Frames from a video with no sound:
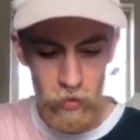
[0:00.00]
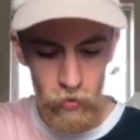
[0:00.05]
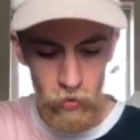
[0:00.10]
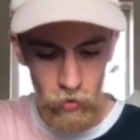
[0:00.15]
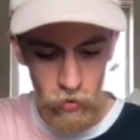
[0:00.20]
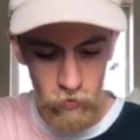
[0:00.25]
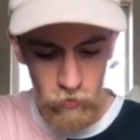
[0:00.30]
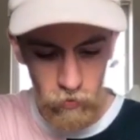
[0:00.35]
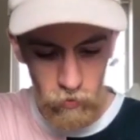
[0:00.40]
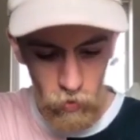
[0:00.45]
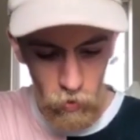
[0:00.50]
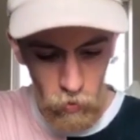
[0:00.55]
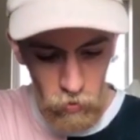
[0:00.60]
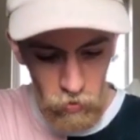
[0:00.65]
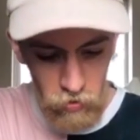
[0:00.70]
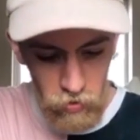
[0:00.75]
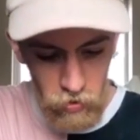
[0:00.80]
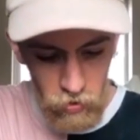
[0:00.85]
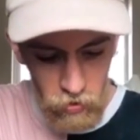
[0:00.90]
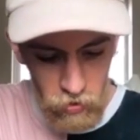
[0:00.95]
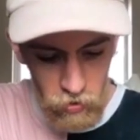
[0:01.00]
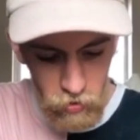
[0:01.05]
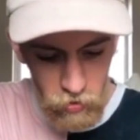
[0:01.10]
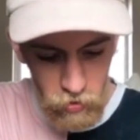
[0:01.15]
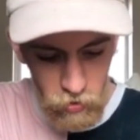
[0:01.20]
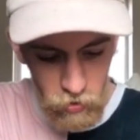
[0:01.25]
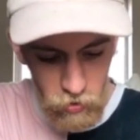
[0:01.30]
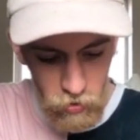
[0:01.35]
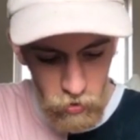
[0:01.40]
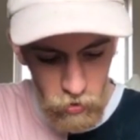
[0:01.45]
fold. So you
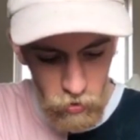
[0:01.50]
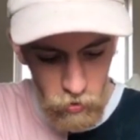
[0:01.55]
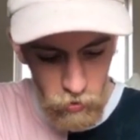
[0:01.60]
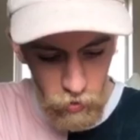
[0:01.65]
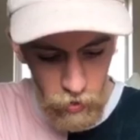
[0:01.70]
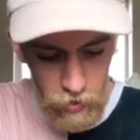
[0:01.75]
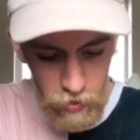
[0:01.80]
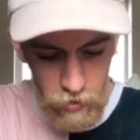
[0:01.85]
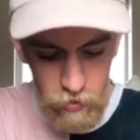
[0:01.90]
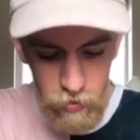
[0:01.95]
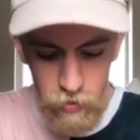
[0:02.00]
do that.